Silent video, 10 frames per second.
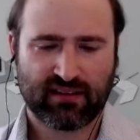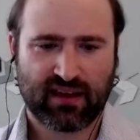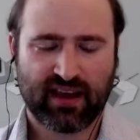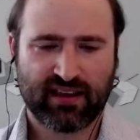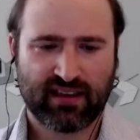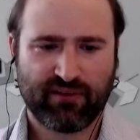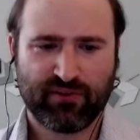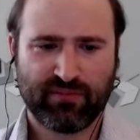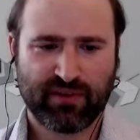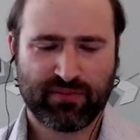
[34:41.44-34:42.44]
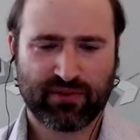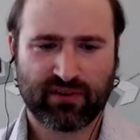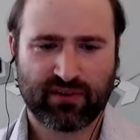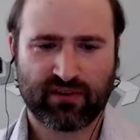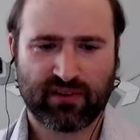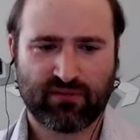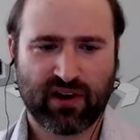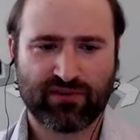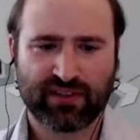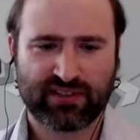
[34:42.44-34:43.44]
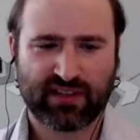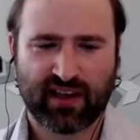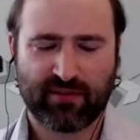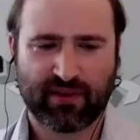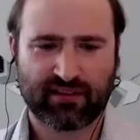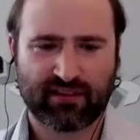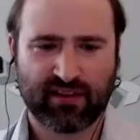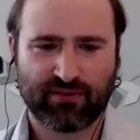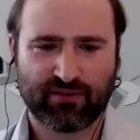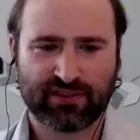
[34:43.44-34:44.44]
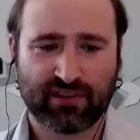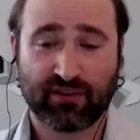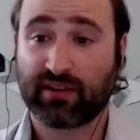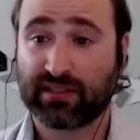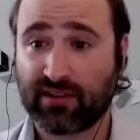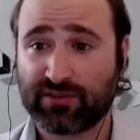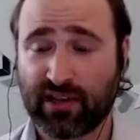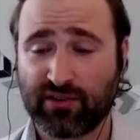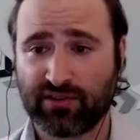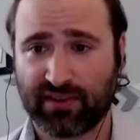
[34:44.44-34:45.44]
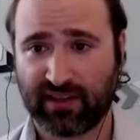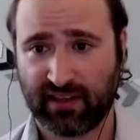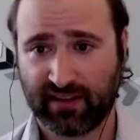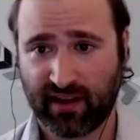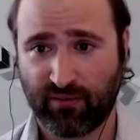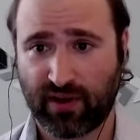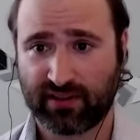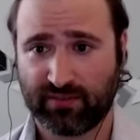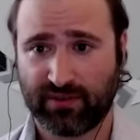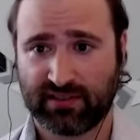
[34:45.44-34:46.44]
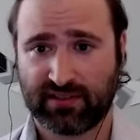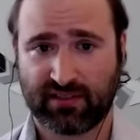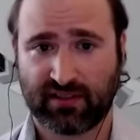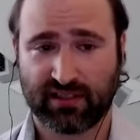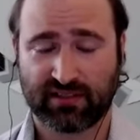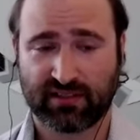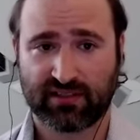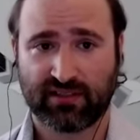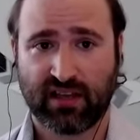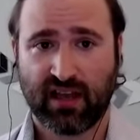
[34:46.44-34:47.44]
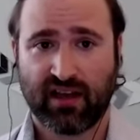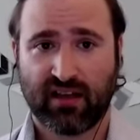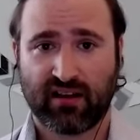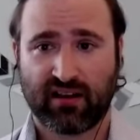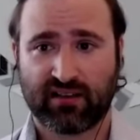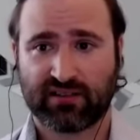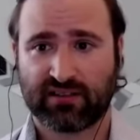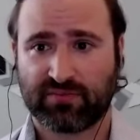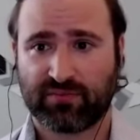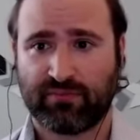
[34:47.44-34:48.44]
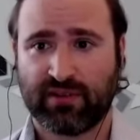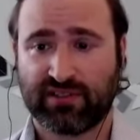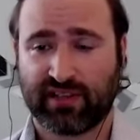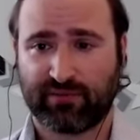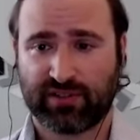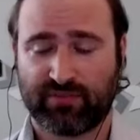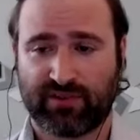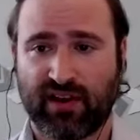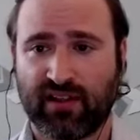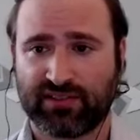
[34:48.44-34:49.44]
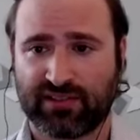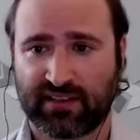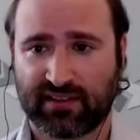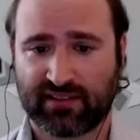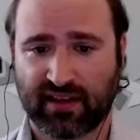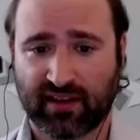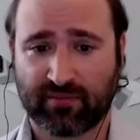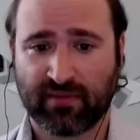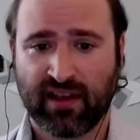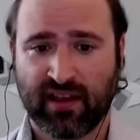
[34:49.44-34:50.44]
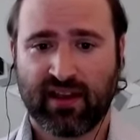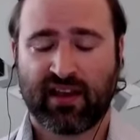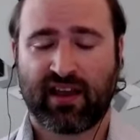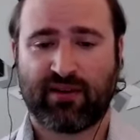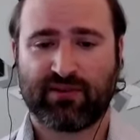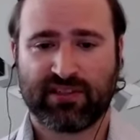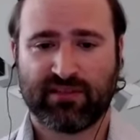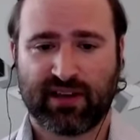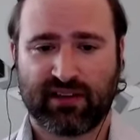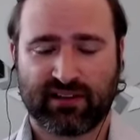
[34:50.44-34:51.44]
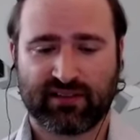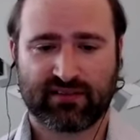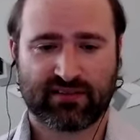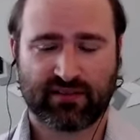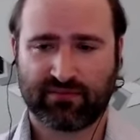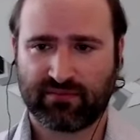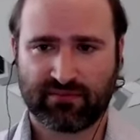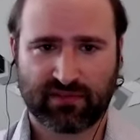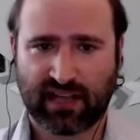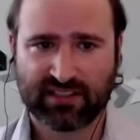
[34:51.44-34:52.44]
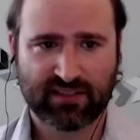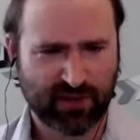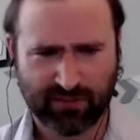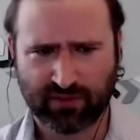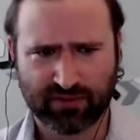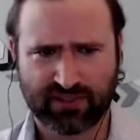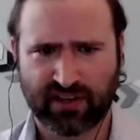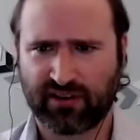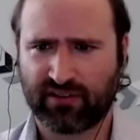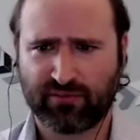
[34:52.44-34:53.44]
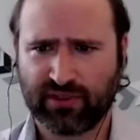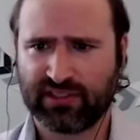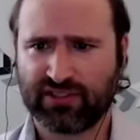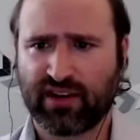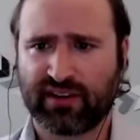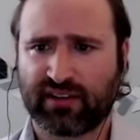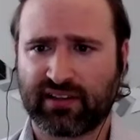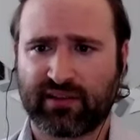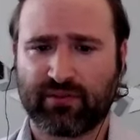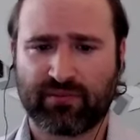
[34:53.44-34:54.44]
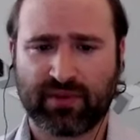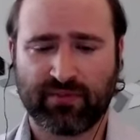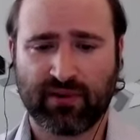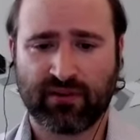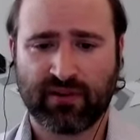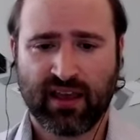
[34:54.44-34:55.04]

remember around this time, I was, because I was also thinking that I wanted to be a speech-language pathologist at the time. And I was emailing lots of people who stutter, and really trying to connect with people.